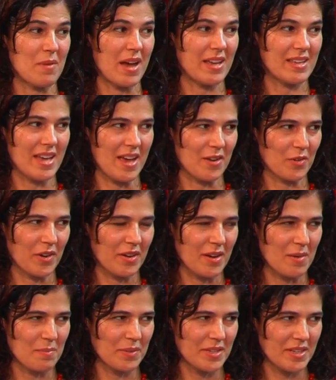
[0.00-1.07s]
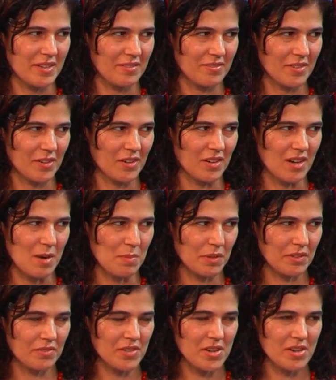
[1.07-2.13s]
my catering company mm-hmm. for a
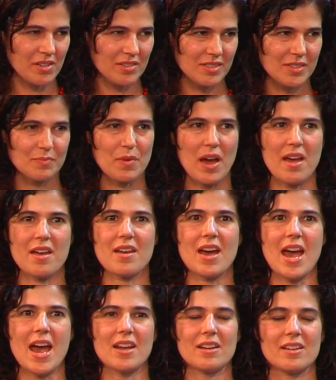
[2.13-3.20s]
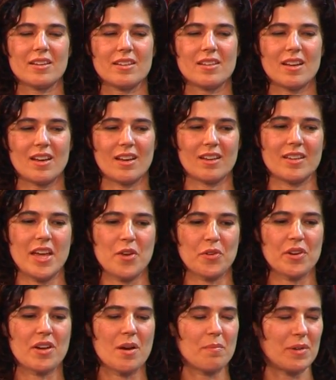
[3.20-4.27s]
couple of years. I, I had a, a,
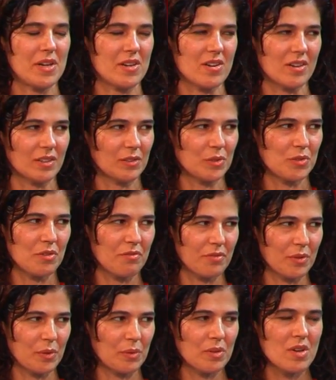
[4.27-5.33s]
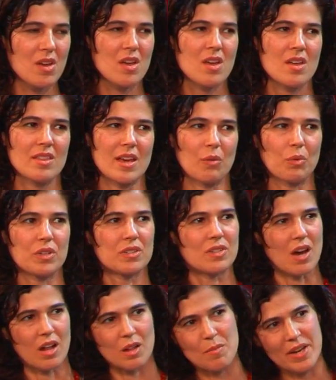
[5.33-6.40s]
catering company called Lucid Food mm -hmm. that was
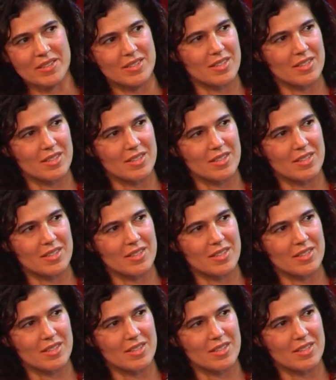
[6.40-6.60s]
all about